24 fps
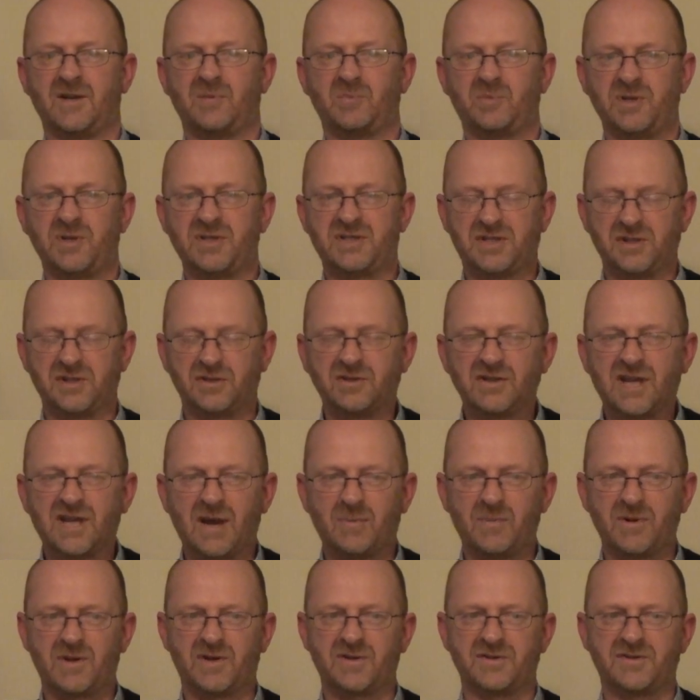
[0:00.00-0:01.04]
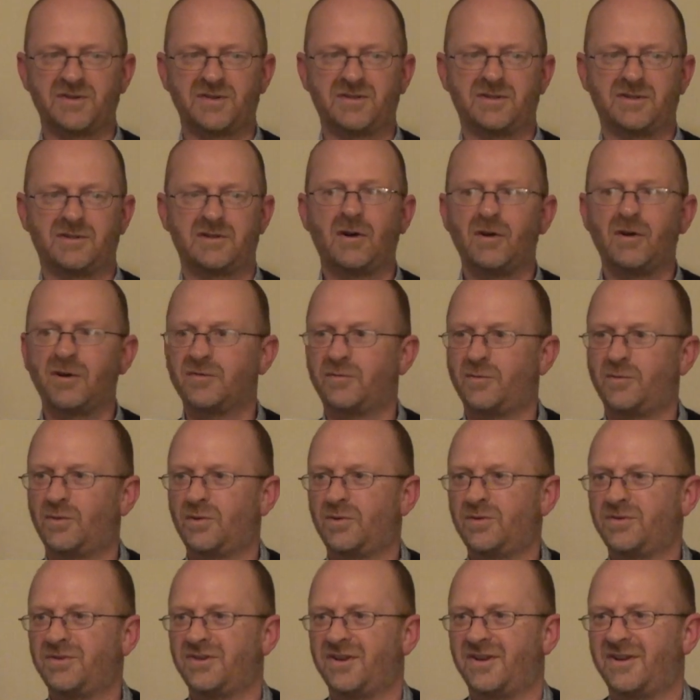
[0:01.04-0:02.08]
But he's done that because he's a God of
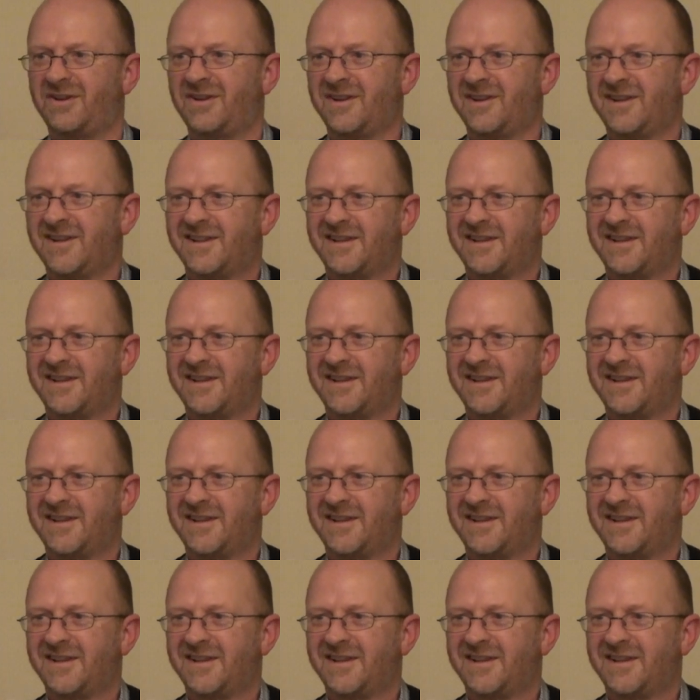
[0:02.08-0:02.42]
order.